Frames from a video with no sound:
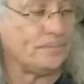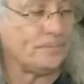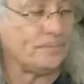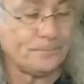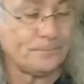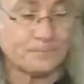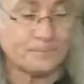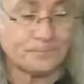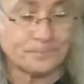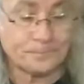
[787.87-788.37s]

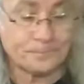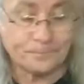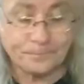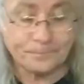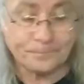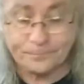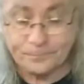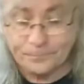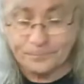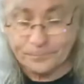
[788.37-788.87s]

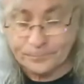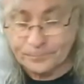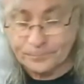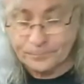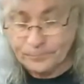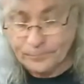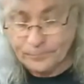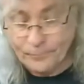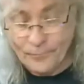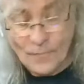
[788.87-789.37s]

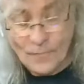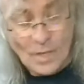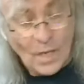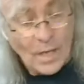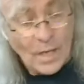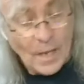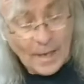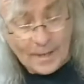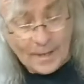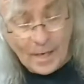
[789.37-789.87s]

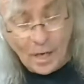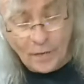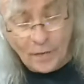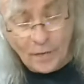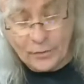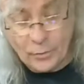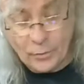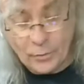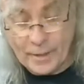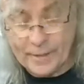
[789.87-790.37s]
And I
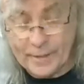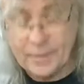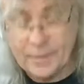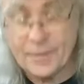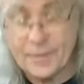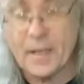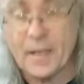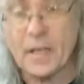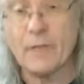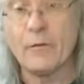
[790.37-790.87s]
also would like
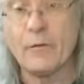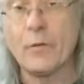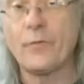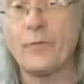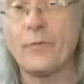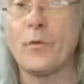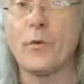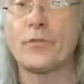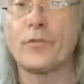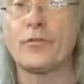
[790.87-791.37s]
to thank everyone
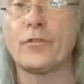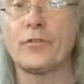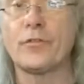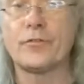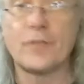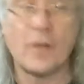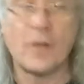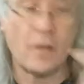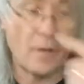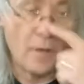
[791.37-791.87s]
for wishing
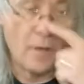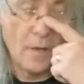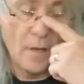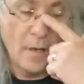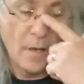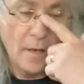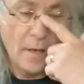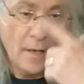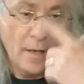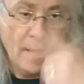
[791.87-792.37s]
us a
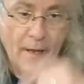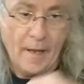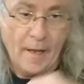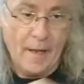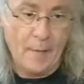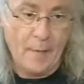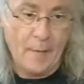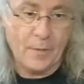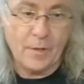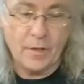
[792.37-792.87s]

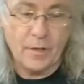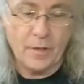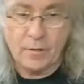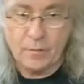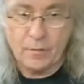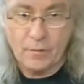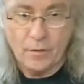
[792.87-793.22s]
happy